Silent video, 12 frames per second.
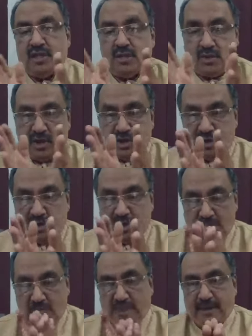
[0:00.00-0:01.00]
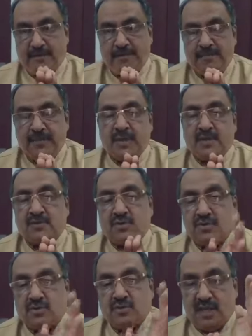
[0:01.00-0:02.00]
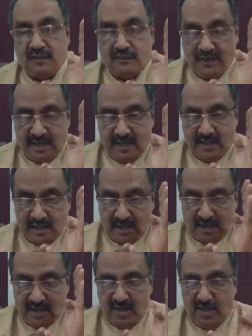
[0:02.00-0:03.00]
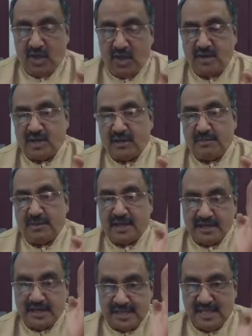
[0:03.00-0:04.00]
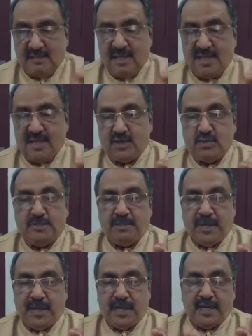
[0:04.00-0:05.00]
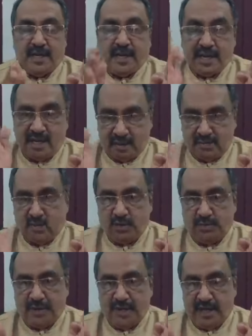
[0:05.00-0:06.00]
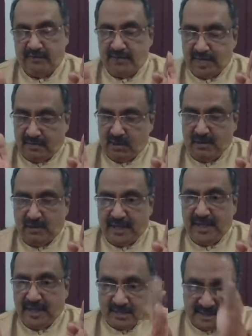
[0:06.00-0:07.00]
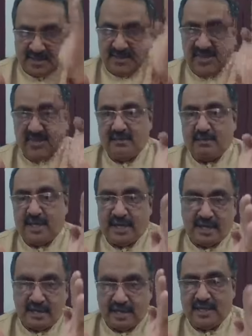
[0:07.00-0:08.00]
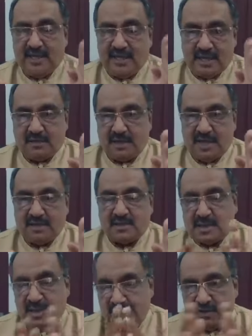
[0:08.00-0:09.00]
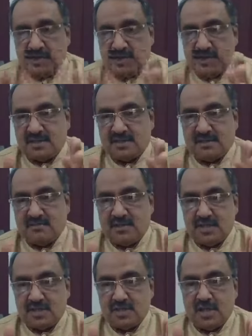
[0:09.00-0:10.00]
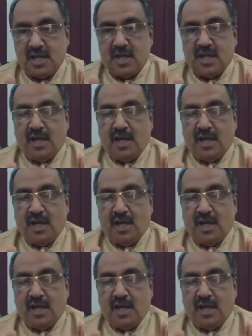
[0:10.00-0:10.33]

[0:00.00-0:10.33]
Then you have to compare. So if you have to compare the EMI to be paid and amount paid. If the amount paid exceeds the EMI, then that means everything is serviced.